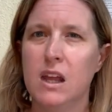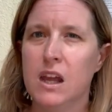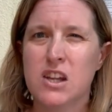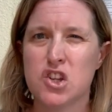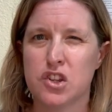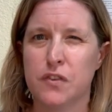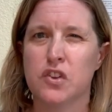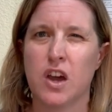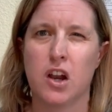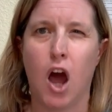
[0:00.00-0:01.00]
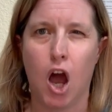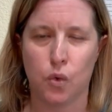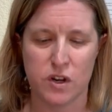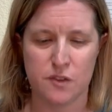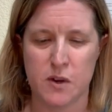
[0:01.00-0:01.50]
it just feels kind of
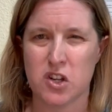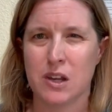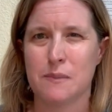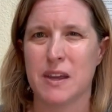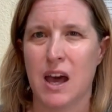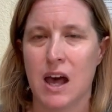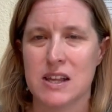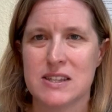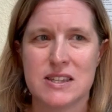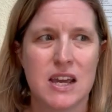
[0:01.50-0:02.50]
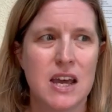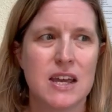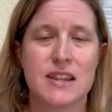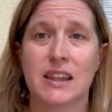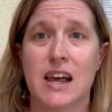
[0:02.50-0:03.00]
awkward, especially because
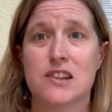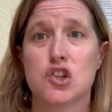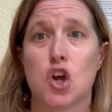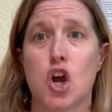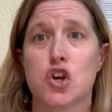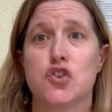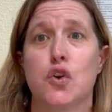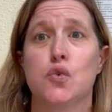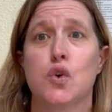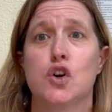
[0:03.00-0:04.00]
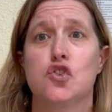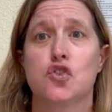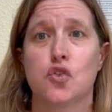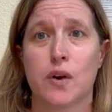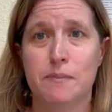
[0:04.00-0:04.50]
the lessons are so
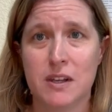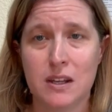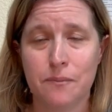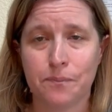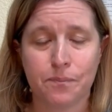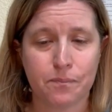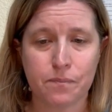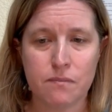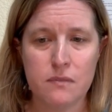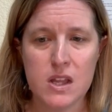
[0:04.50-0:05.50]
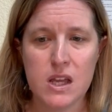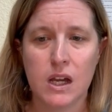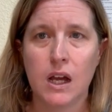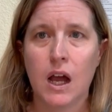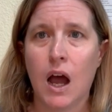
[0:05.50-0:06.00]
scripted.
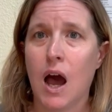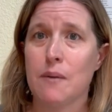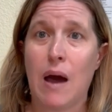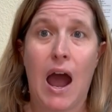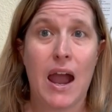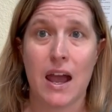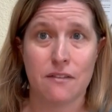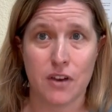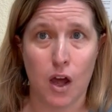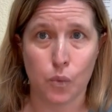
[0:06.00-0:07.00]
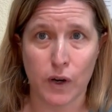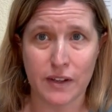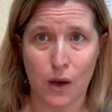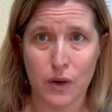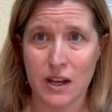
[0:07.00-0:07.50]
I have not worked
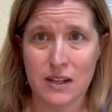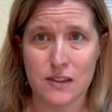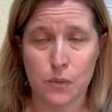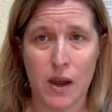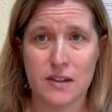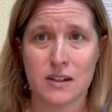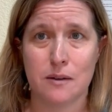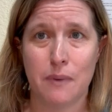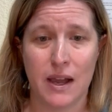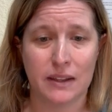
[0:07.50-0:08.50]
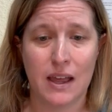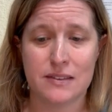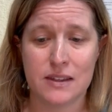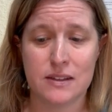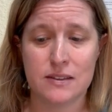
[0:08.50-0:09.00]
out an easy way to combine
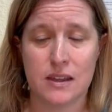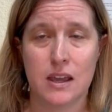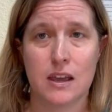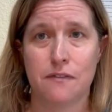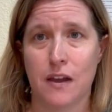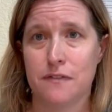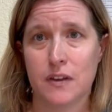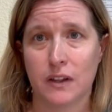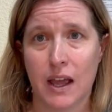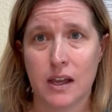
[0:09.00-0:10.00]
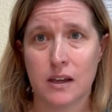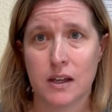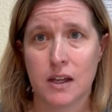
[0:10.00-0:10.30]
lessons. If I feel like